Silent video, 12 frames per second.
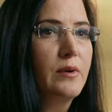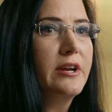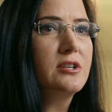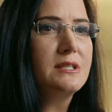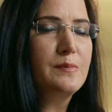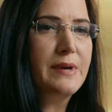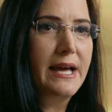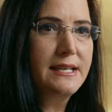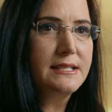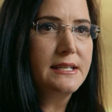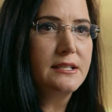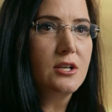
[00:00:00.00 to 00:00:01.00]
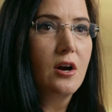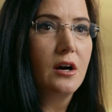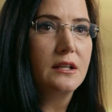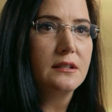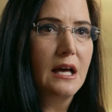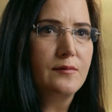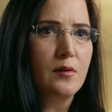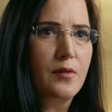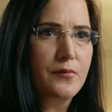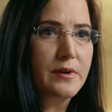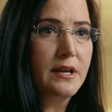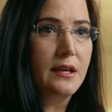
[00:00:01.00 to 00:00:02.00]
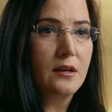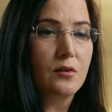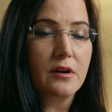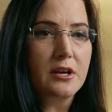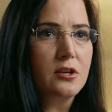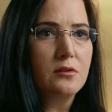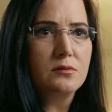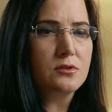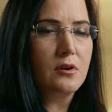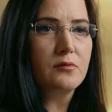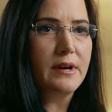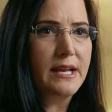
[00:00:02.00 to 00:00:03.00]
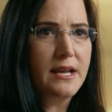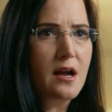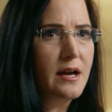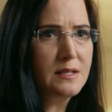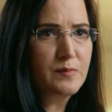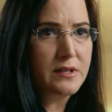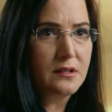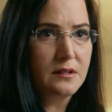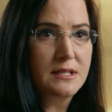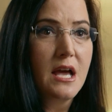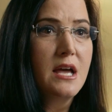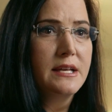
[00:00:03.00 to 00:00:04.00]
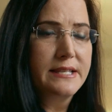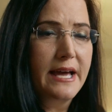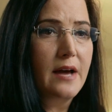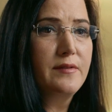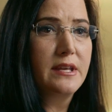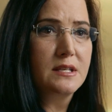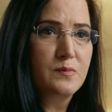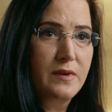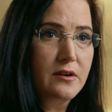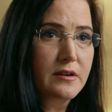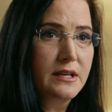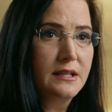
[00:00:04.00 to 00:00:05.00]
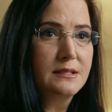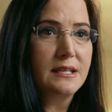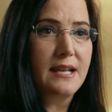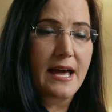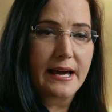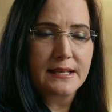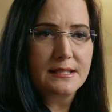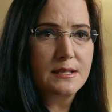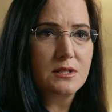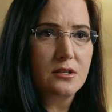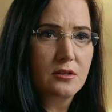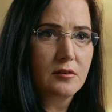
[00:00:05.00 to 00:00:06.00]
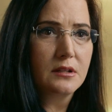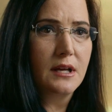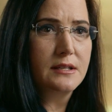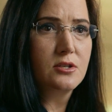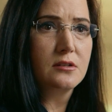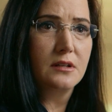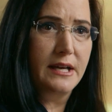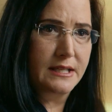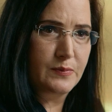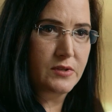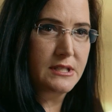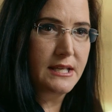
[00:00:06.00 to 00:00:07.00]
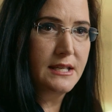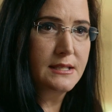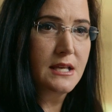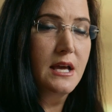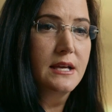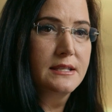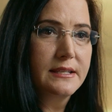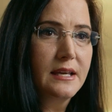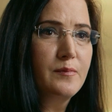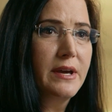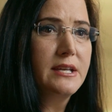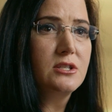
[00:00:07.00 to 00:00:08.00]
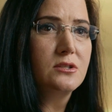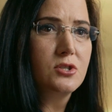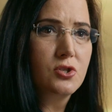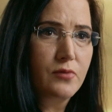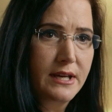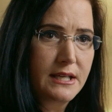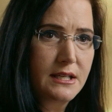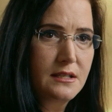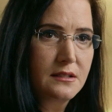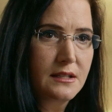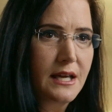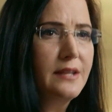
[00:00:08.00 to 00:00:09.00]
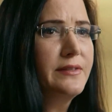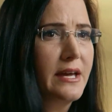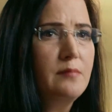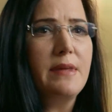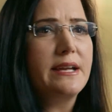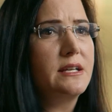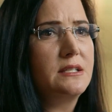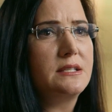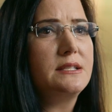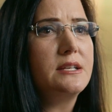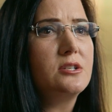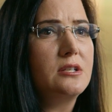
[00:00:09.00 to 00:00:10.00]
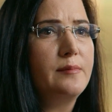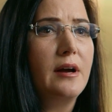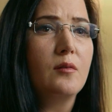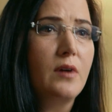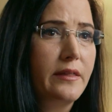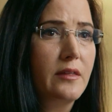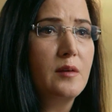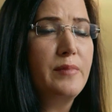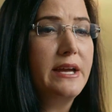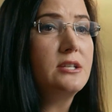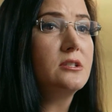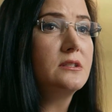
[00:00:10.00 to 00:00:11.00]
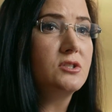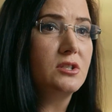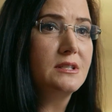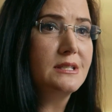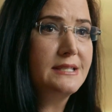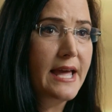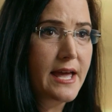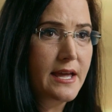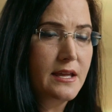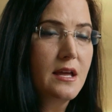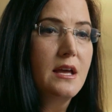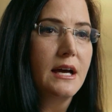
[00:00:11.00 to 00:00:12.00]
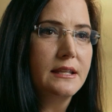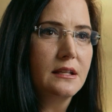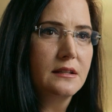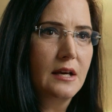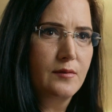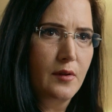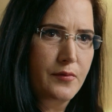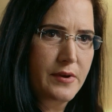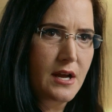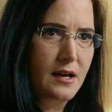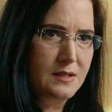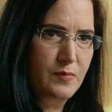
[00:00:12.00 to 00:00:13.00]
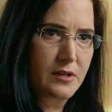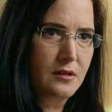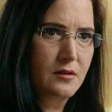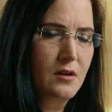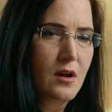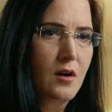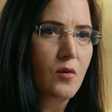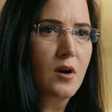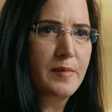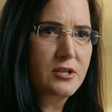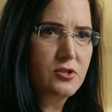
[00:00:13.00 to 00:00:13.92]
We are dependent on Level 3 or acute stroke-ready hospitals to have the experience and access to neurological expertise to get patients treated and then make a decision about whether the patient should stay at the Level 3 hospital or be